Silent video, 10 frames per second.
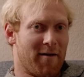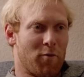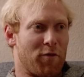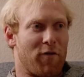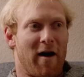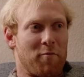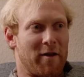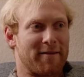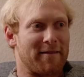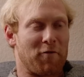with 5
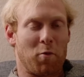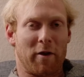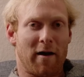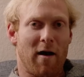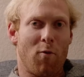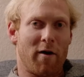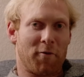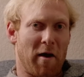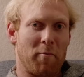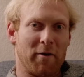minutes, everybody got 1
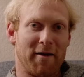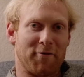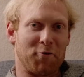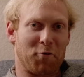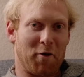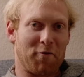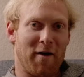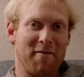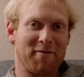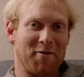rep in at
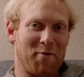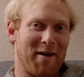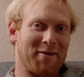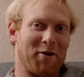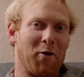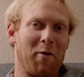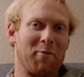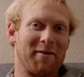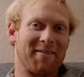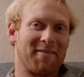225, and then we had to go up
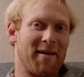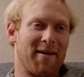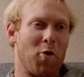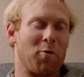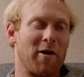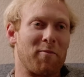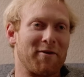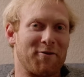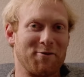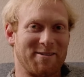and open up
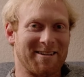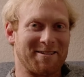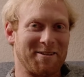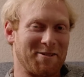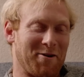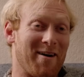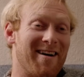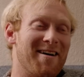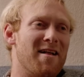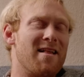at 260. So
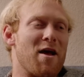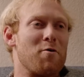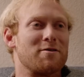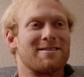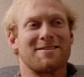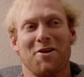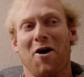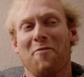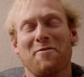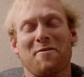it was a
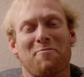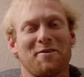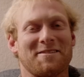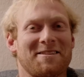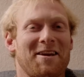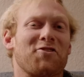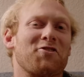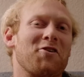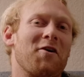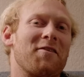sloppy
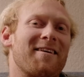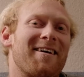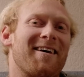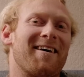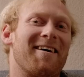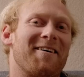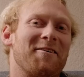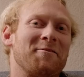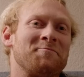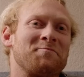presentation on the